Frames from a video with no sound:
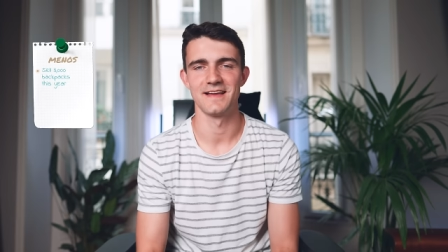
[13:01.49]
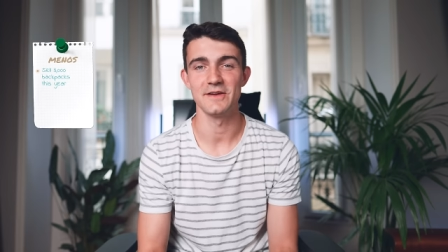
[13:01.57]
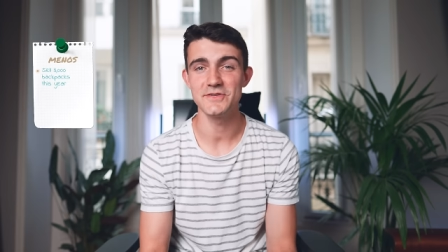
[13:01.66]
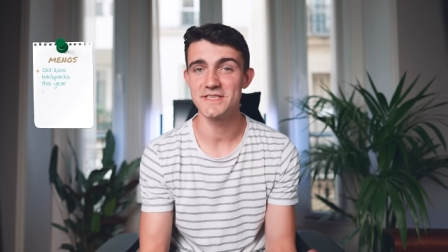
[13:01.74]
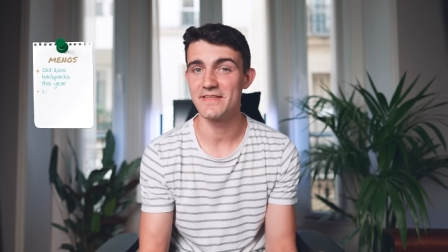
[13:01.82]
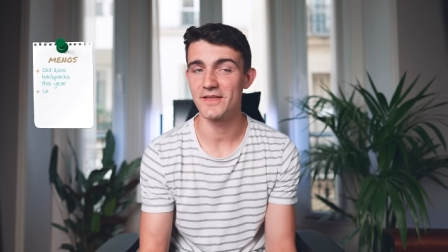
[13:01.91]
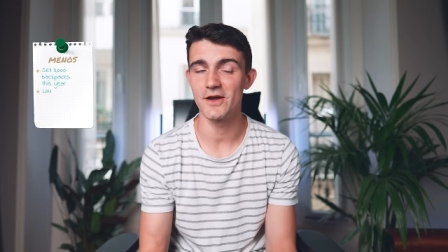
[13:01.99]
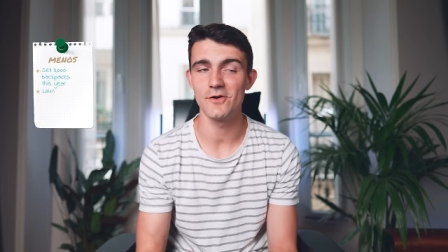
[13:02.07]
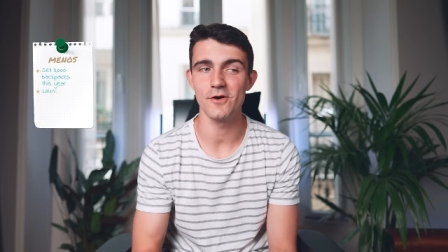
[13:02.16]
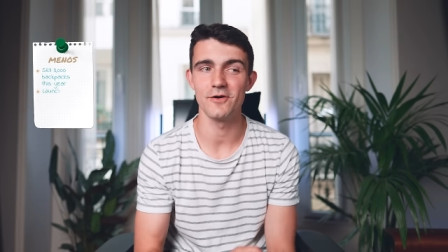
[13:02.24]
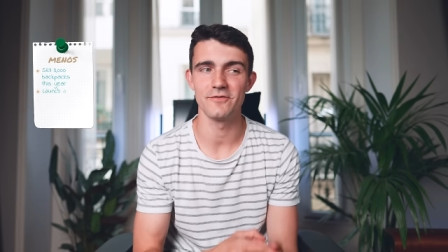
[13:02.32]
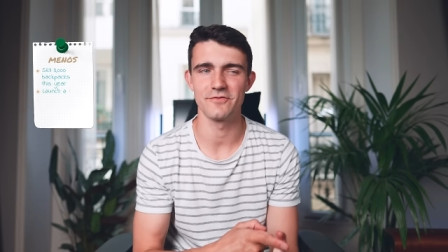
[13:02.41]
I also set the goal
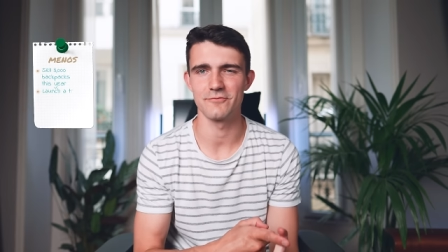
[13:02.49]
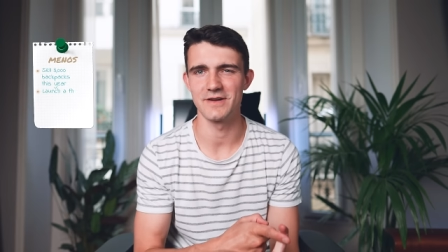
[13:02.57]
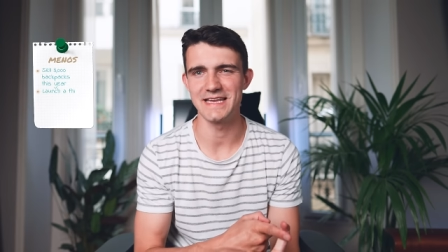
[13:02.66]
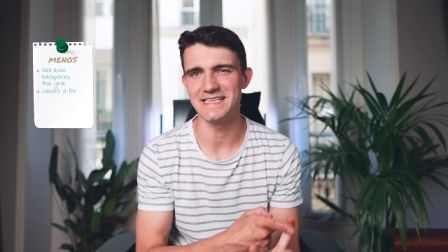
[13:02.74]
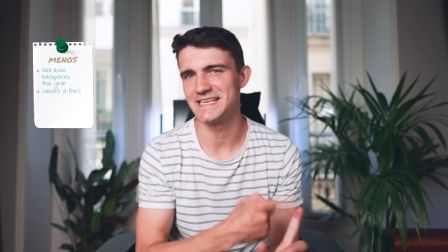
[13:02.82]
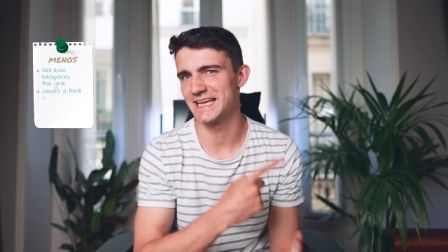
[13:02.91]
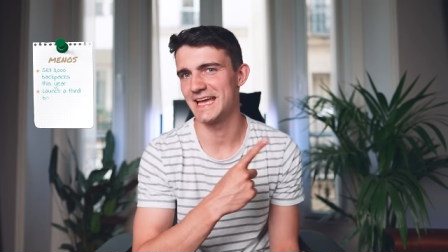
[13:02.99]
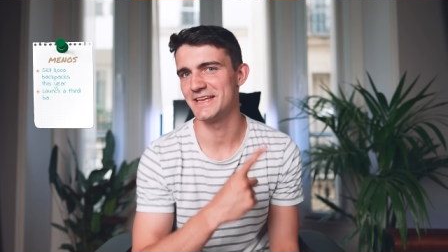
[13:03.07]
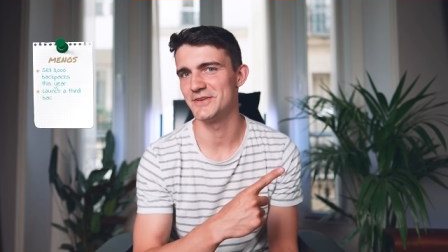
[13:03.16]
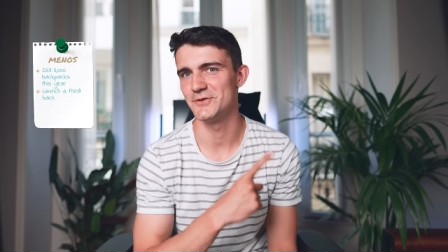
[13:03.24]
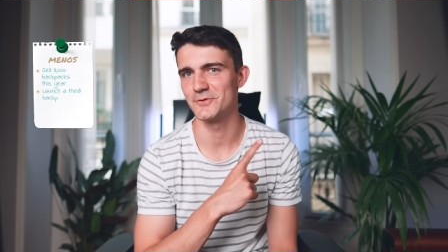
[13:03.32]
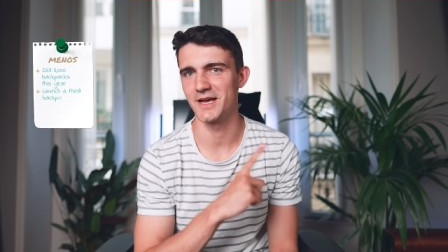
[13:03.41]
of releasing a
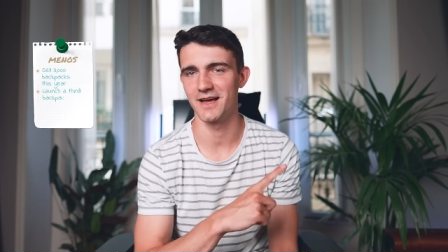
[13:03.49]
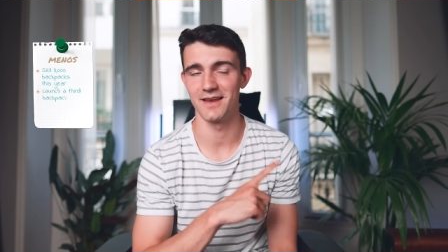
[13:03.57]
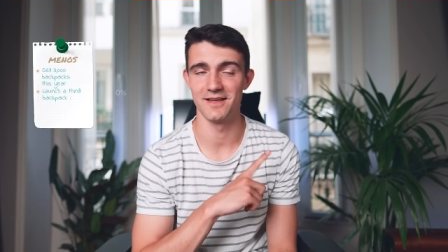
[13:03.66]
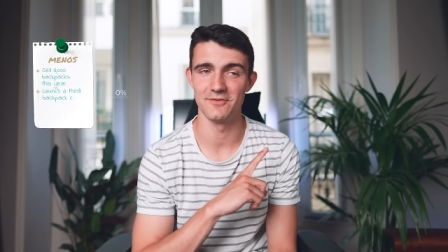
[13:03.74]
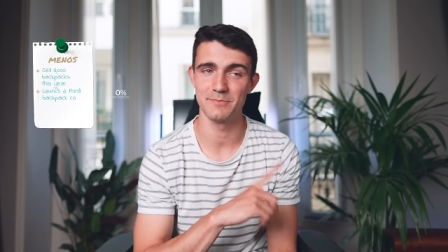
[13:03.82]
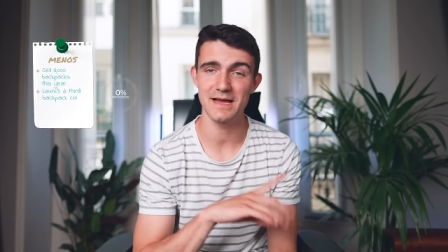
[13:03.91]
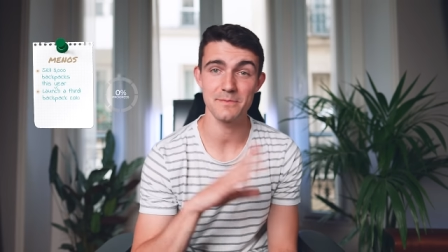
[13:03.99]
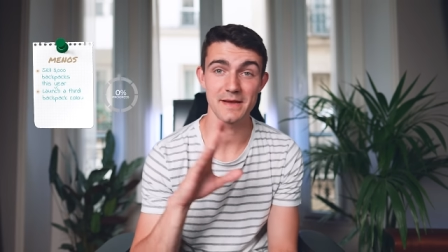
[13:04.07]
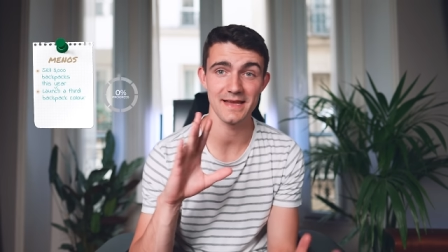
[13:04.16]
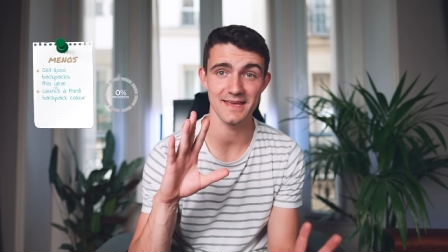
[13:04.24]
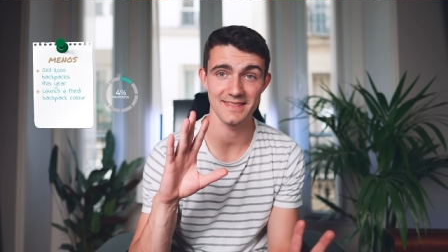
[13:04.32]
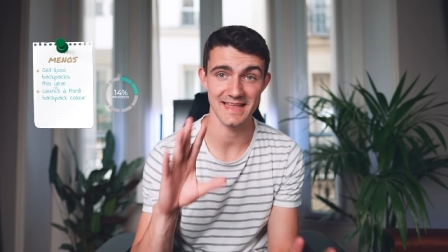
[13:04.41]
new color of backpack.